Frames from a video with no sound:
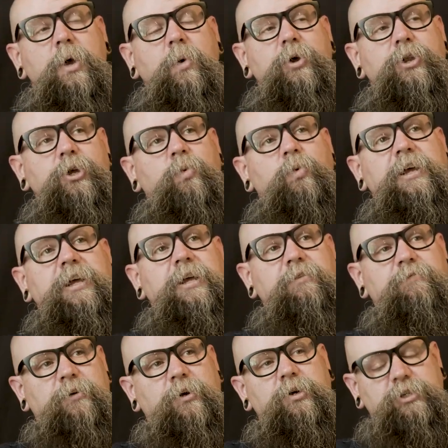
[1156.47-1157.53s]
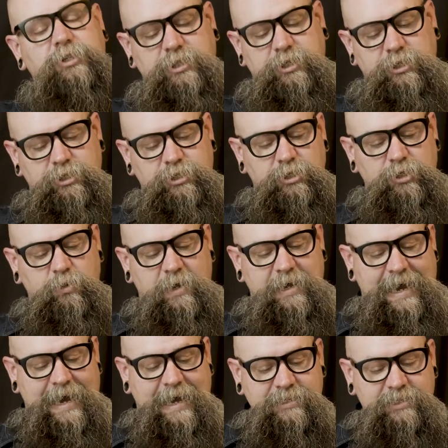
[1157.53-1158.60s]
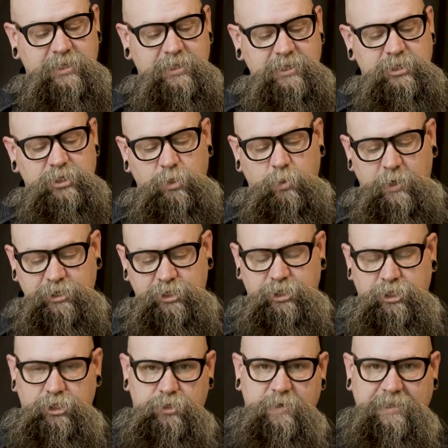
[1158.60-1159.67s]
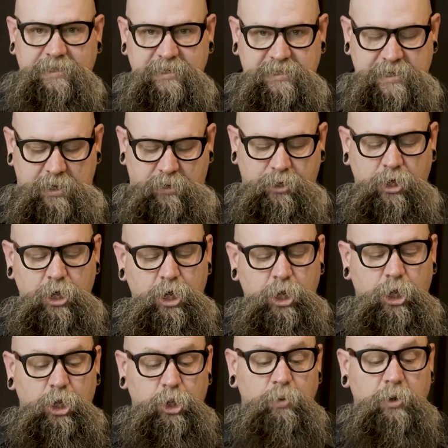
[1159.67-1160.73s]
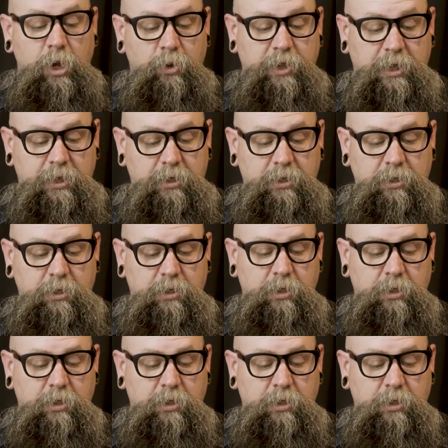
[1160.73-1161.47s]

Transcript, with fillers: When you're reading verses, you want to ask these questions. Write this down. Who wrote it?